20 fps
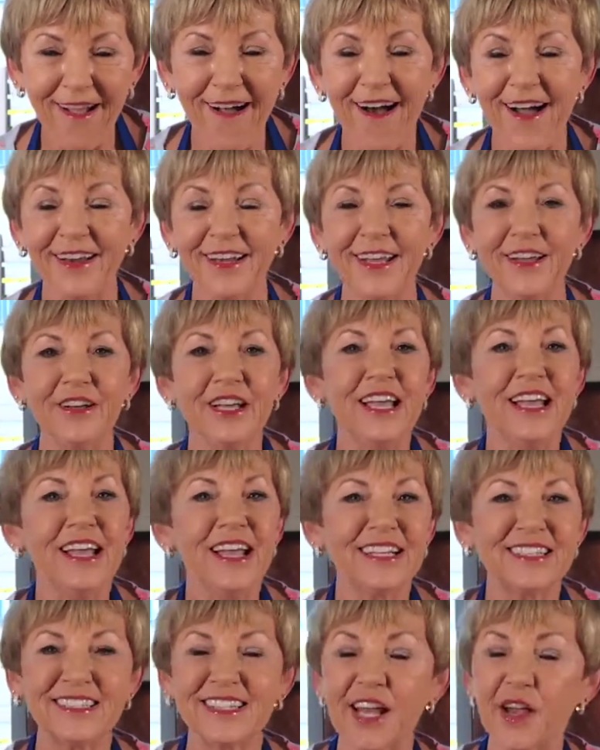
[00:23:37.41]
I know,
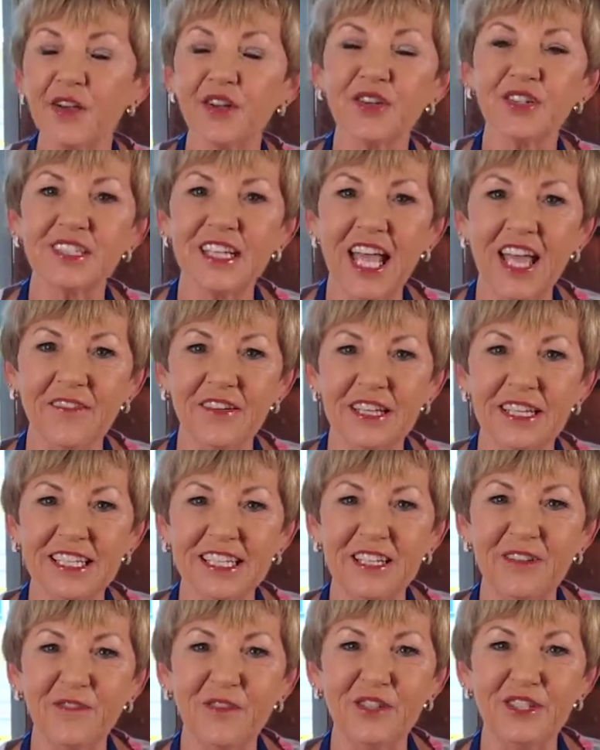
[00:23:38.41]
it's so good to have a
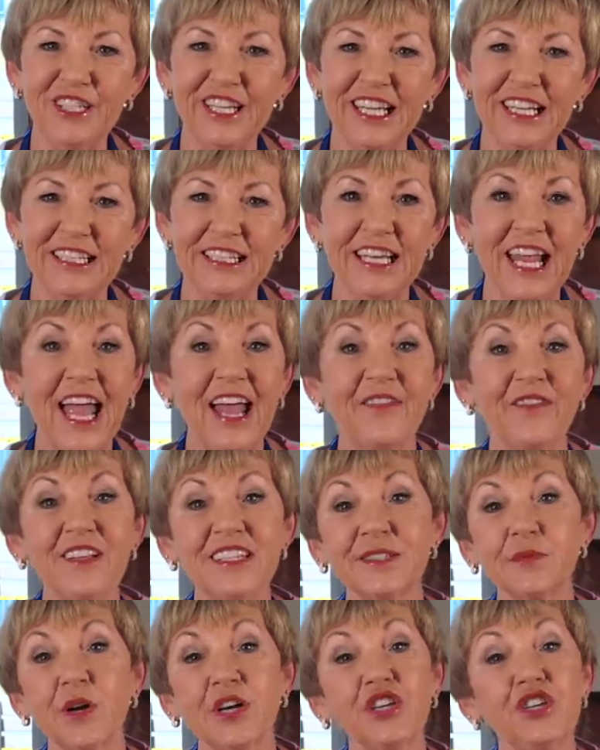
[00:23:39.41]
lid if you need it, and
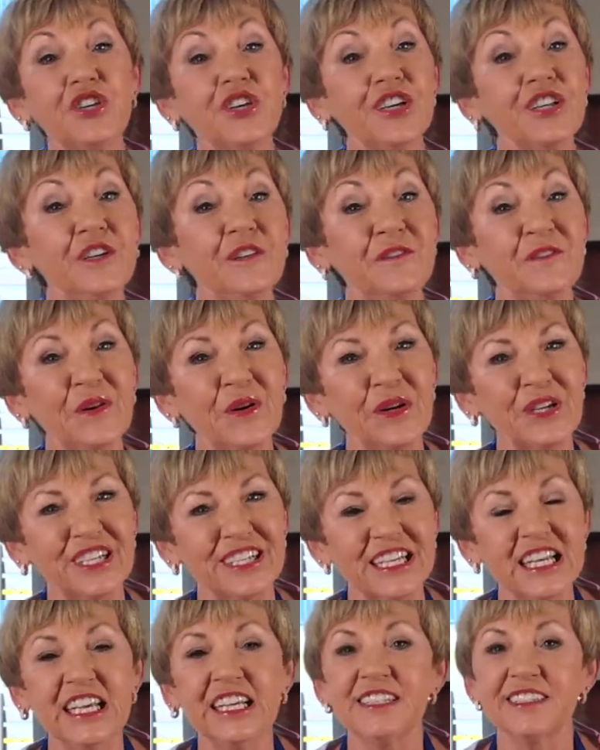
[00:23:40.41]
this way you can afford it.